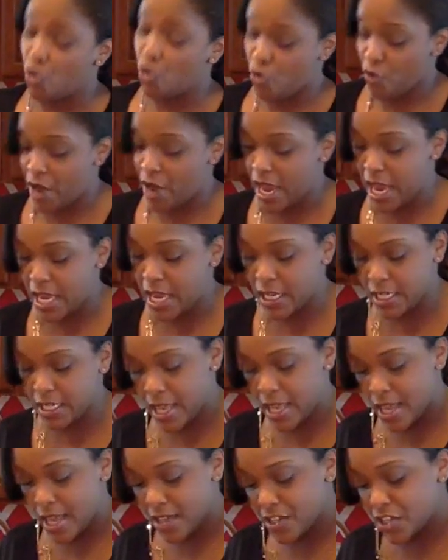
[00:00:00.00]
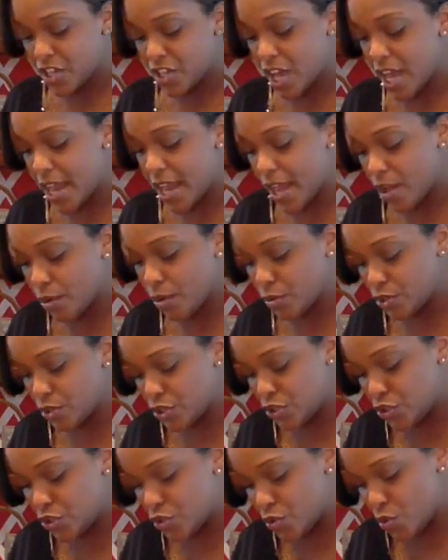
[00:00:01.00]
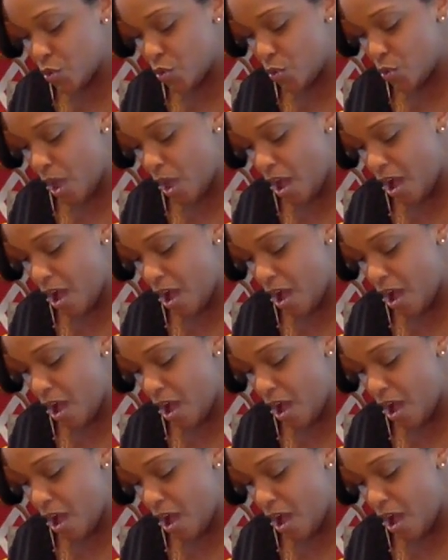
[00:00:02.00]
great. Shout out to